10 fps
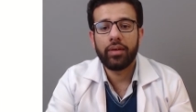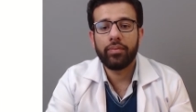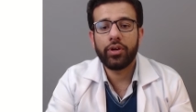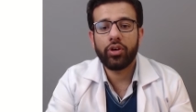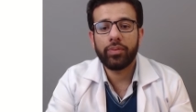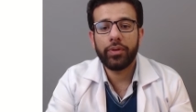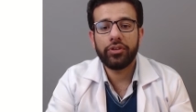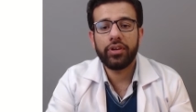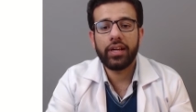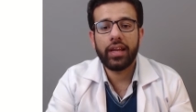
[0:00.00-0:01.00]
because the
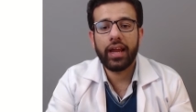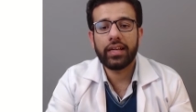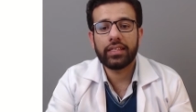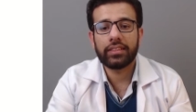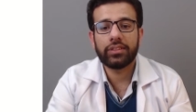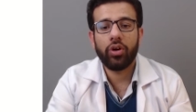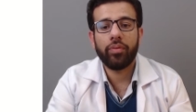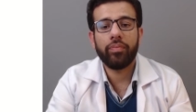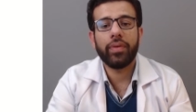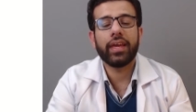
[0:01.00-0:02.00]
pituitary gland does not
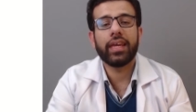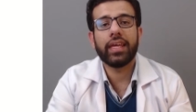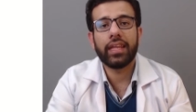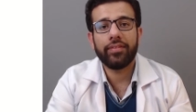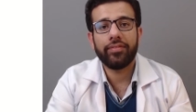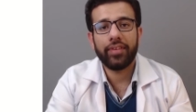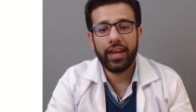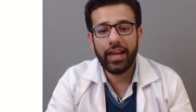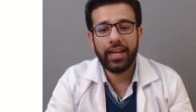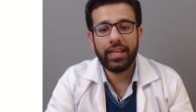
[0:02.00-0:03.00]
make enough
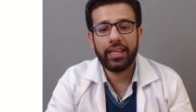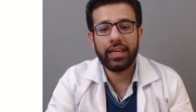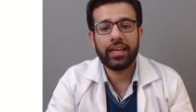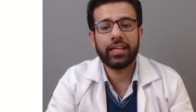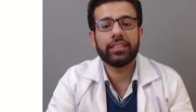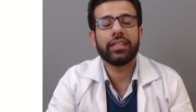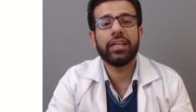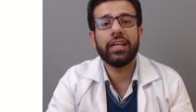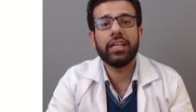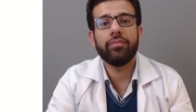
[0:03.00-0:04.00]
A D H, the
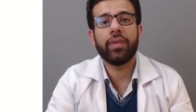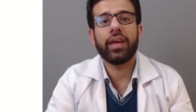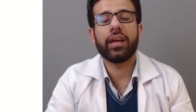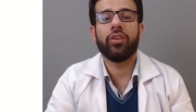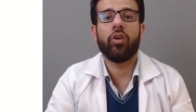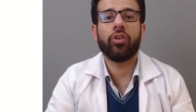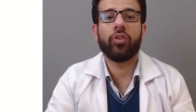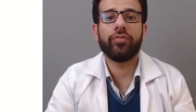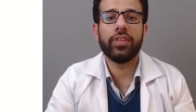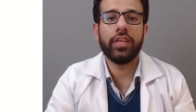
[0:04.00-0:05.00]
kidney make a lot
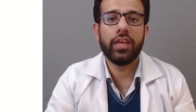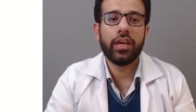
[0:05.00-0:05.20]
of the